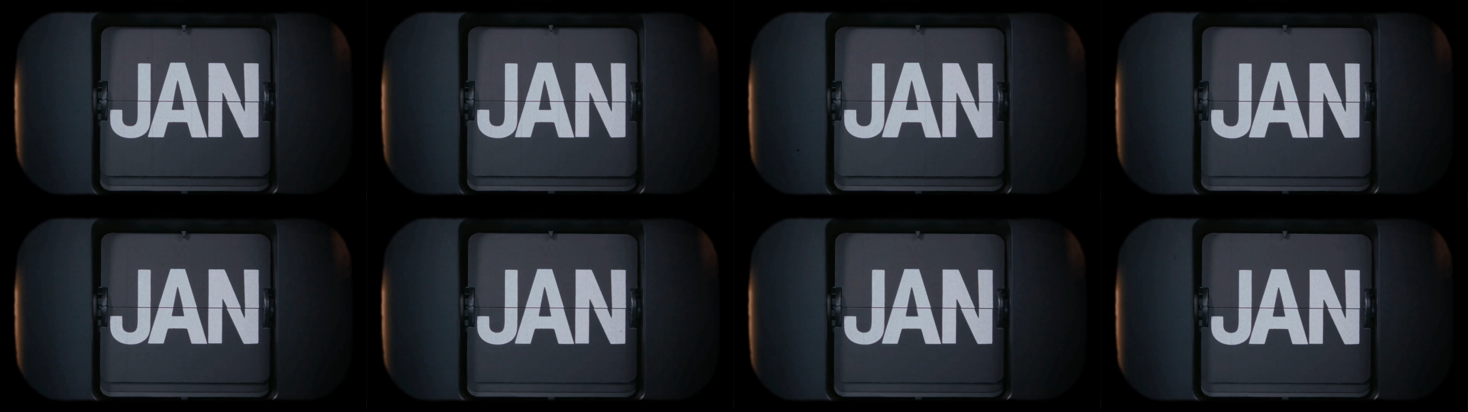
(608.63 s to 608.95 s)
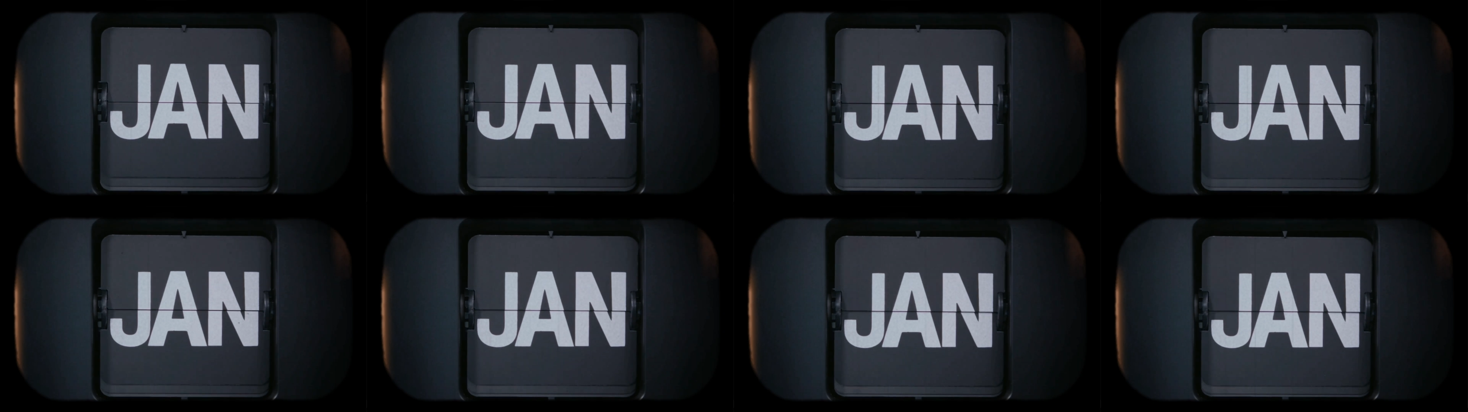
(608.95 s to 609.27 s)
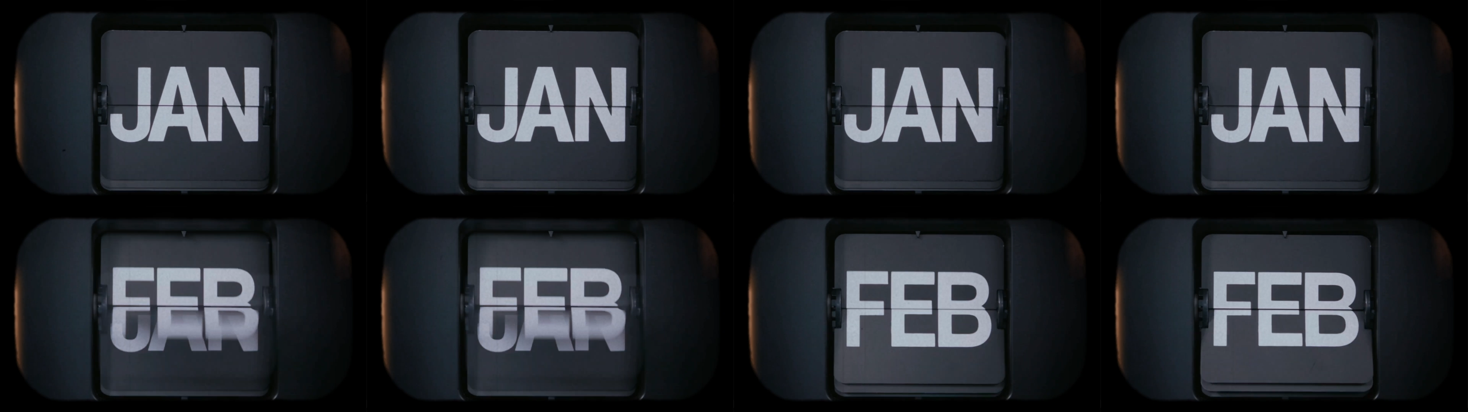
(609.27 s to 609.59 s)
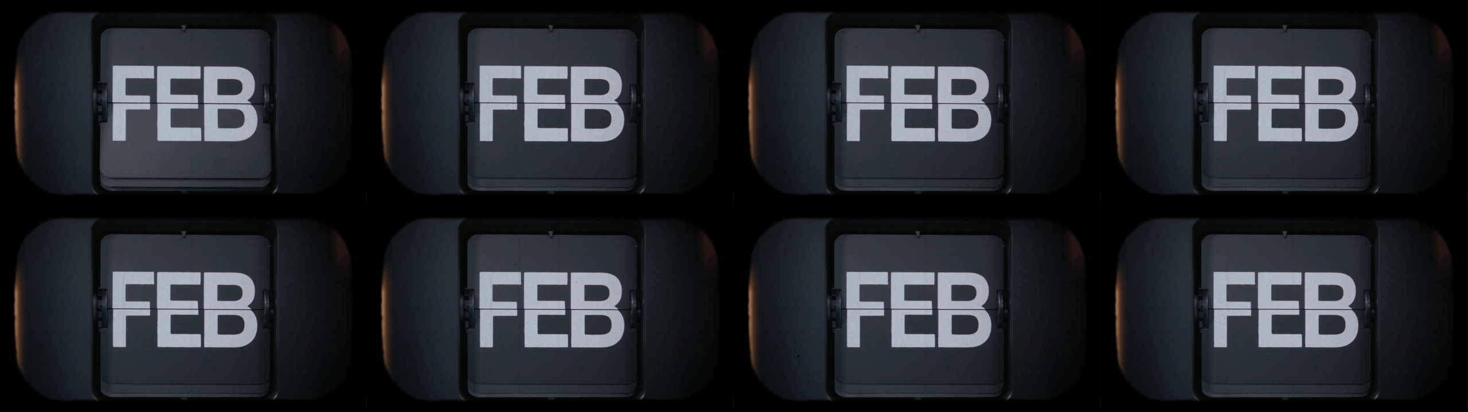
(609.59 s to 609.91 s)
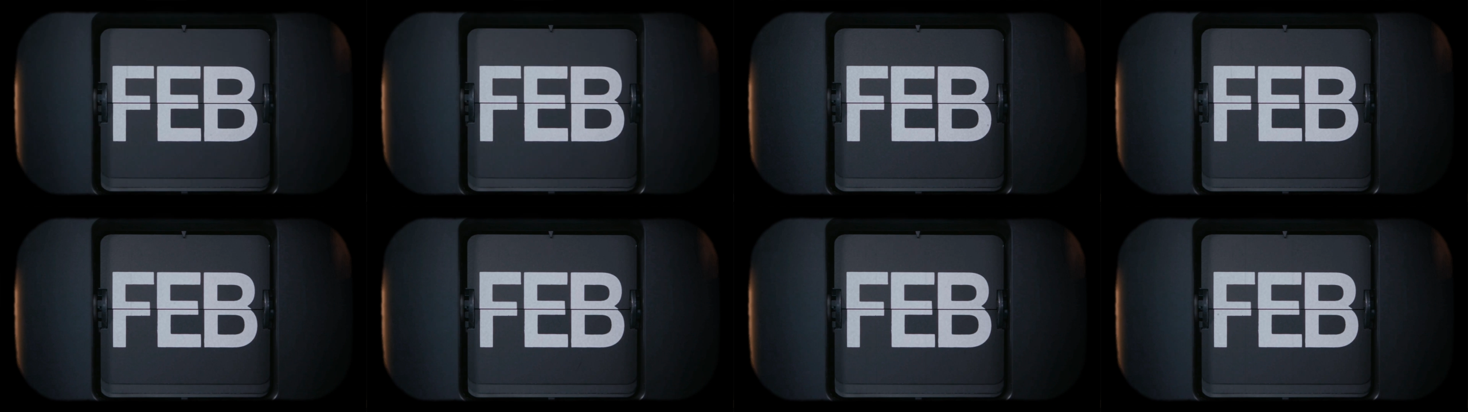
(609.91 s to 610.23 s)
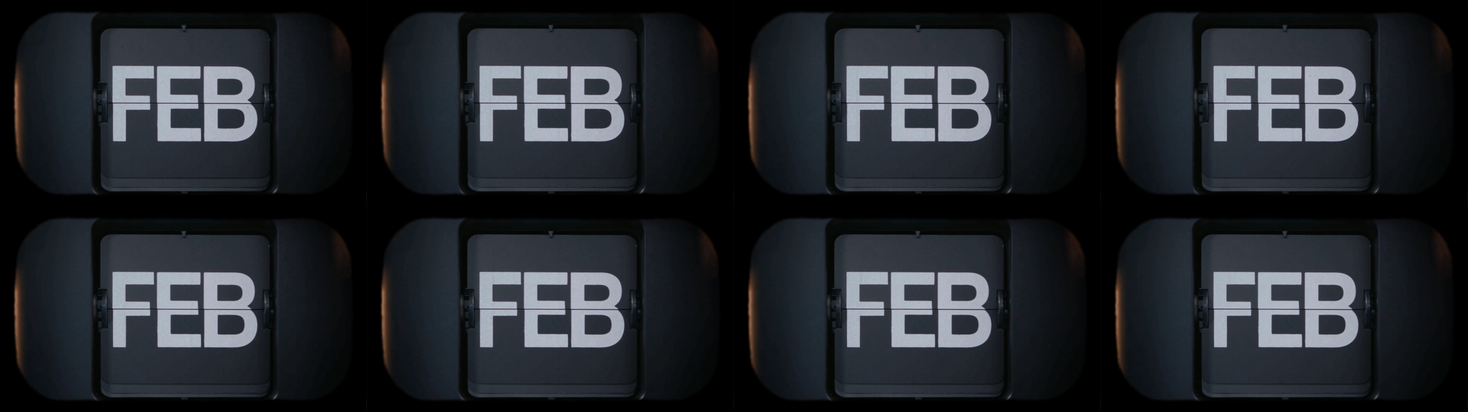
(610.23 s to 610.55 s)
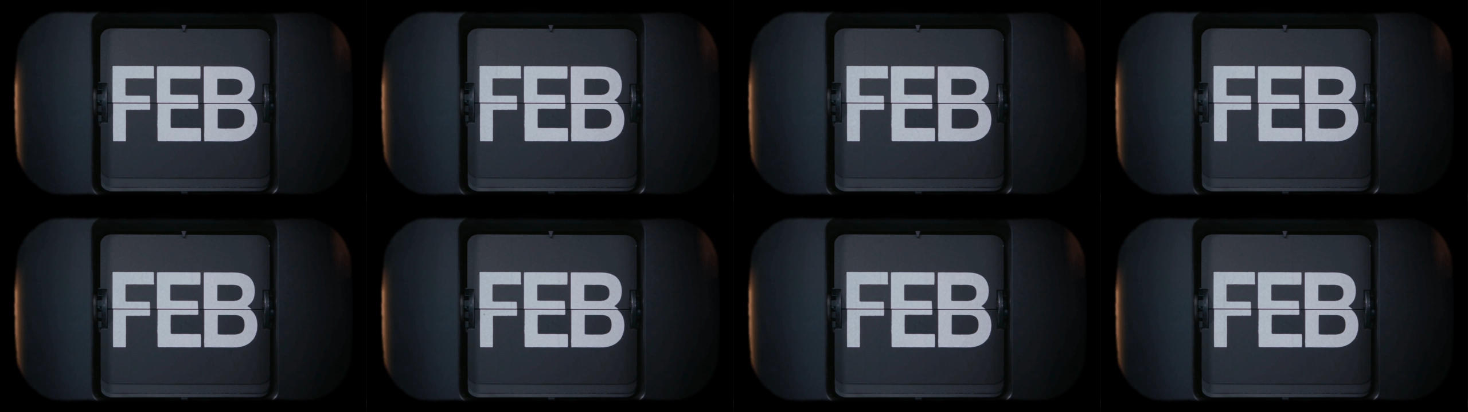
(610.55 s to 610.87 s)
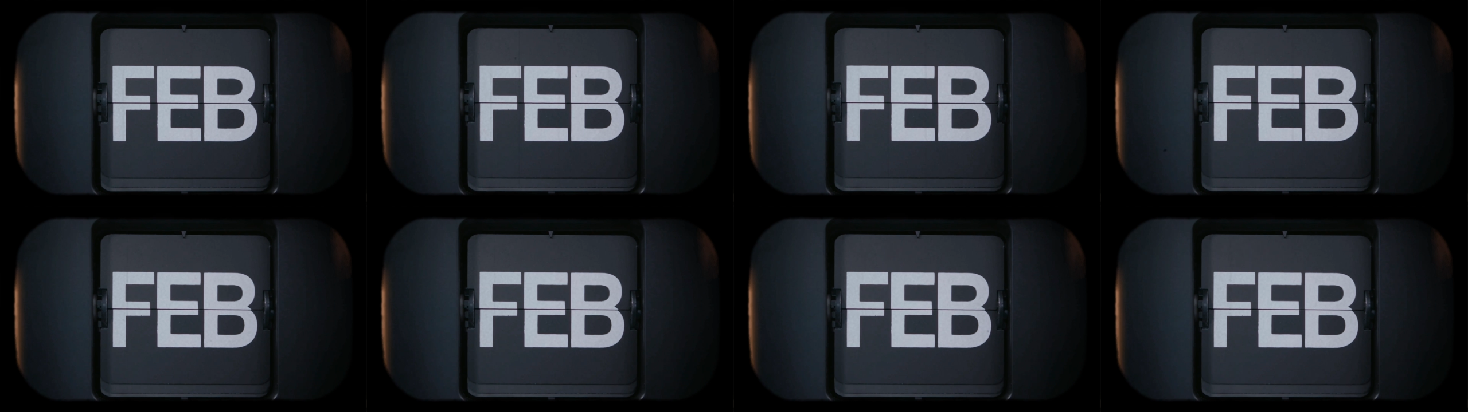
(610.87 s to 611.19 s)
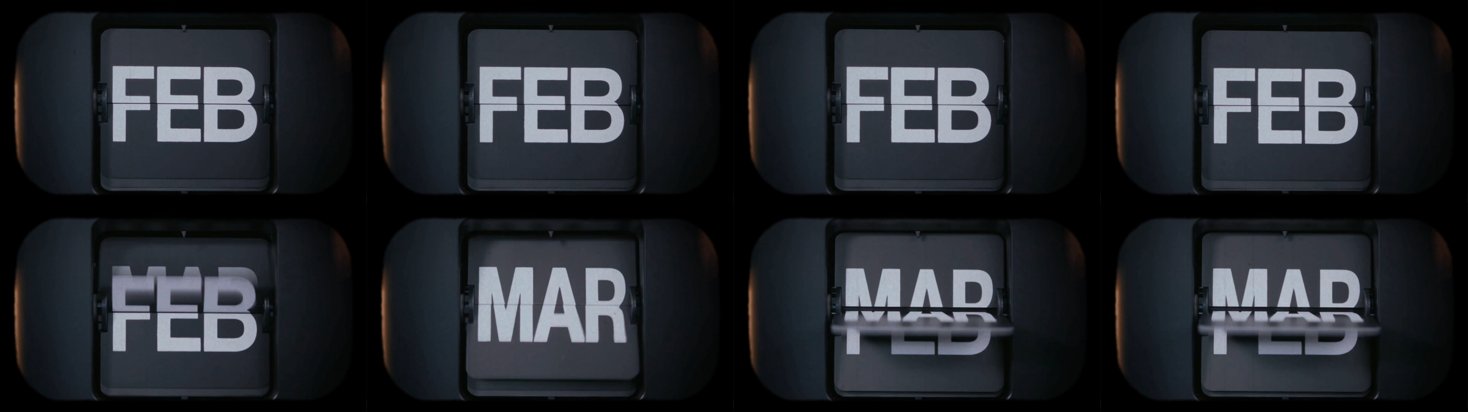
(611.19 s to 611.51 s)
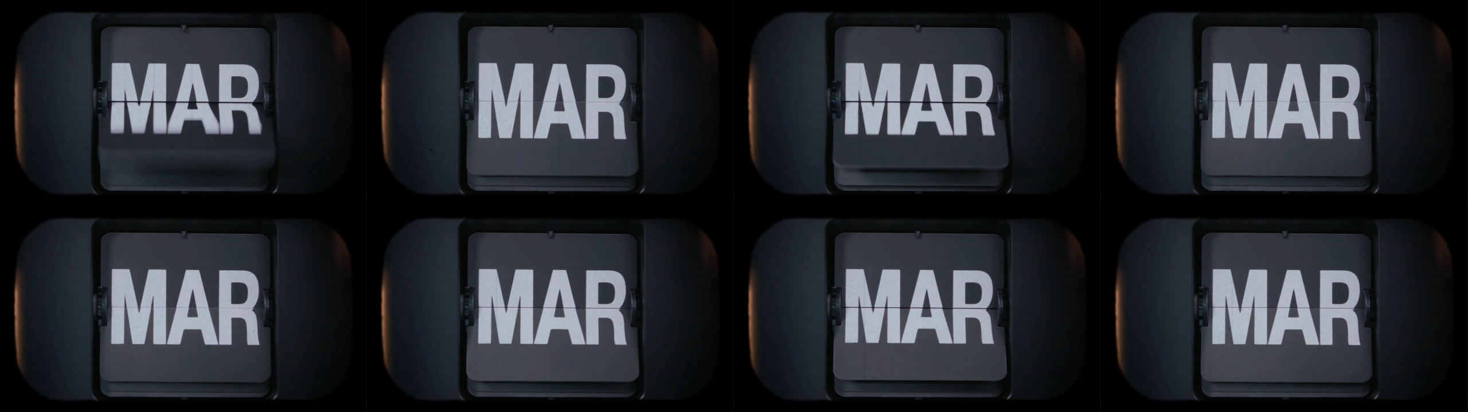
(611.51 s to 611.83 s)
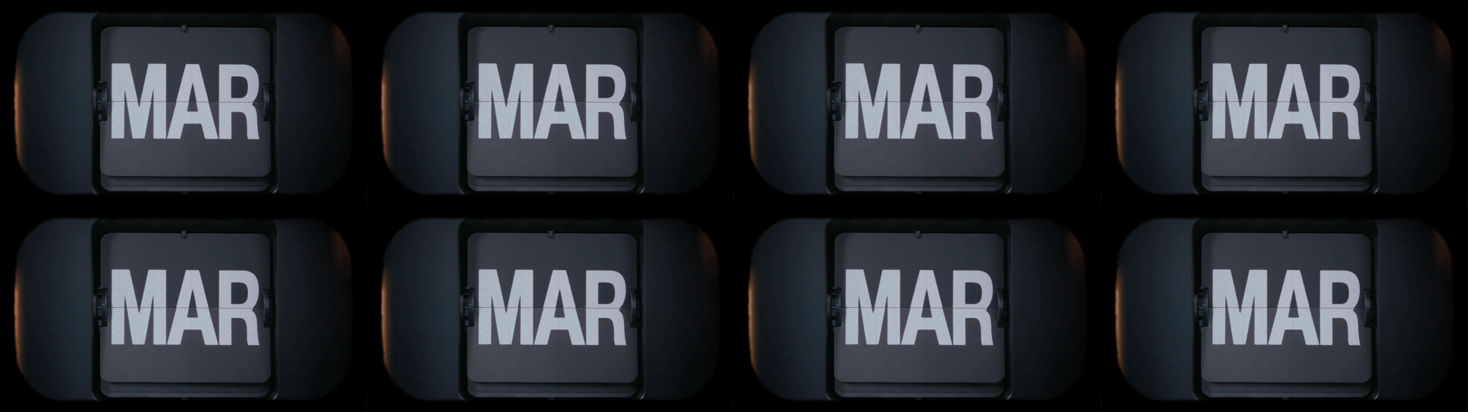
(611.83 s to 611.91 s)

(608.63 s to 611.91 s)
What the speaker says: Nobody's mouth can be seen.